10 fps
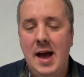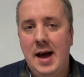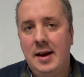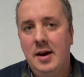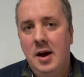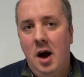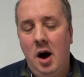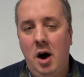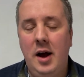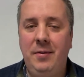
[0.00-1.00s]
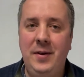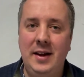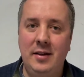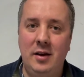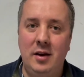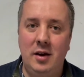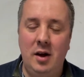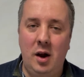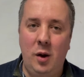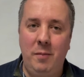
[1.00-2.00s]
And I think that
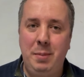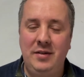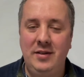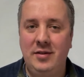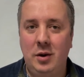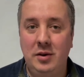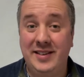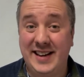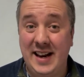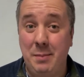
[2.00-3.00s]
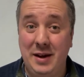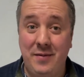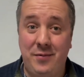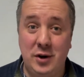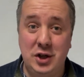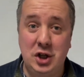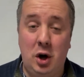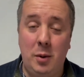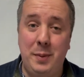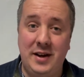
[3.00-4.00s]
a lot of business owners are going to be in for a
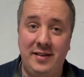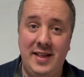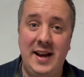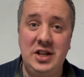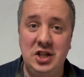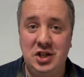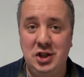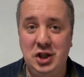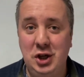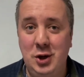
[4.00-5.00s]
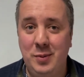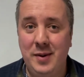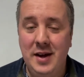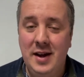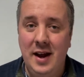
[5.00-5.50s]
shock because they just assume